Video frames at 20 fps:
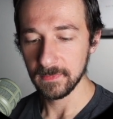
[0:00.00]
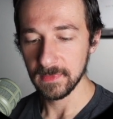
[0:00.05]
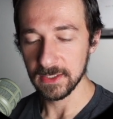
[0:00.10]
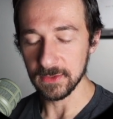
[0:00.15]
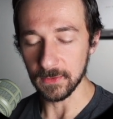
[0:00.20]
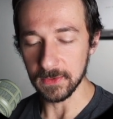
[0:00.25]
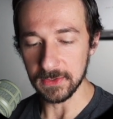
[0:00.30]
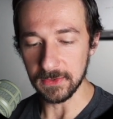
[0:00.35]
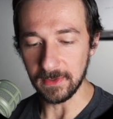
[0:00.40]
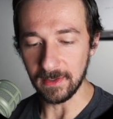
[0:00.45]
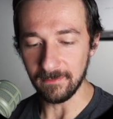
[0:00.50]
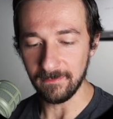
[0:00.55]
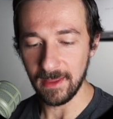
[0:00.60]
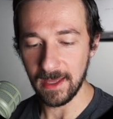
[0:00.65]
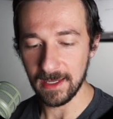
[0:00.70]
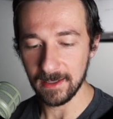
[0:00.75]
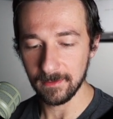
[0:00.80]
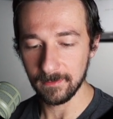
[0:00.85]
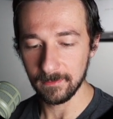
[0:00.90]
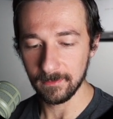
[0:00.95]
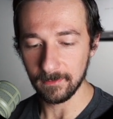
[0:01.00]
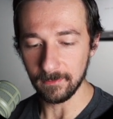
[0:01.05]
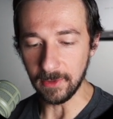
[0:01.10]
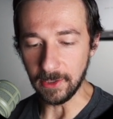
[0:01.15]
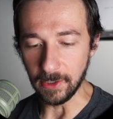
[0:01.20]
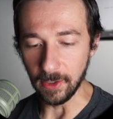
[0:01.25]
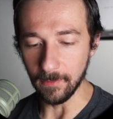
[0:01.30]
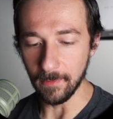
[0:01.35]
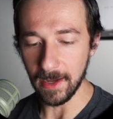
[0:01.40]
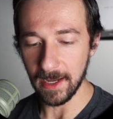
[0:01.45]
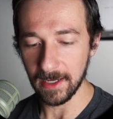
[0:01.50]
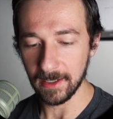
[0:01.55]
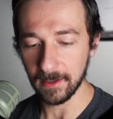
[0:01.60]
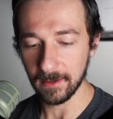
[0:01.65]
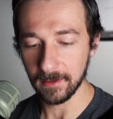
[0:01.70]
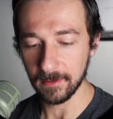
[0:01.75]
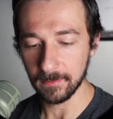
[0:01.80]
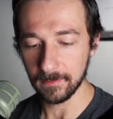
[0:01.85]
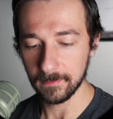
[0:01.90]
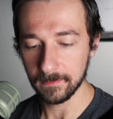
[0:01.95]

So once you have that, we can go back,